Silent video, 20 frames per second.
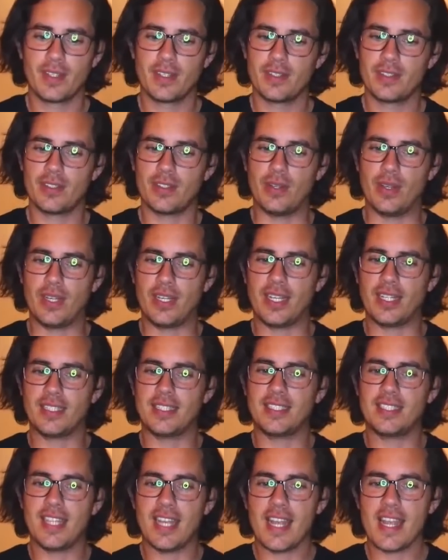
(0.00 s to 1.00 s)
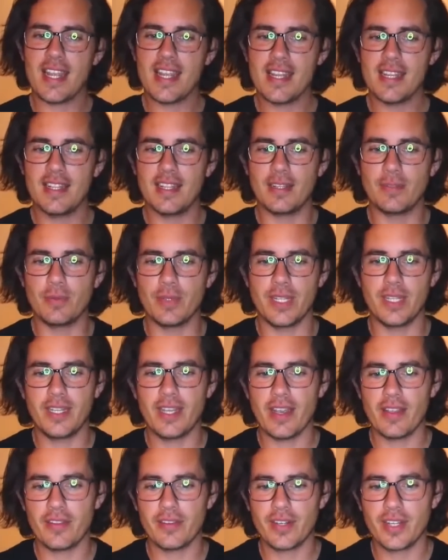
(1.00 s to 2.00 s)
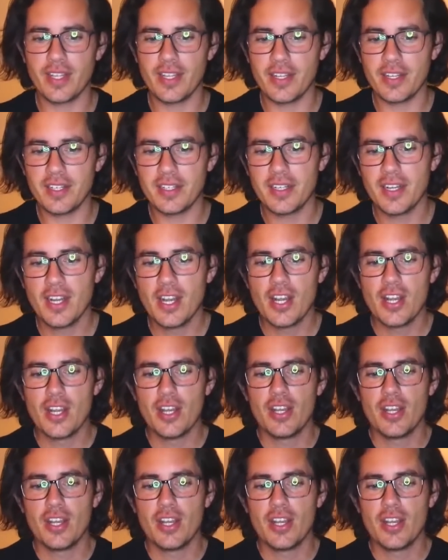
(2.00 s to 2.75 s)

So another day that we gather here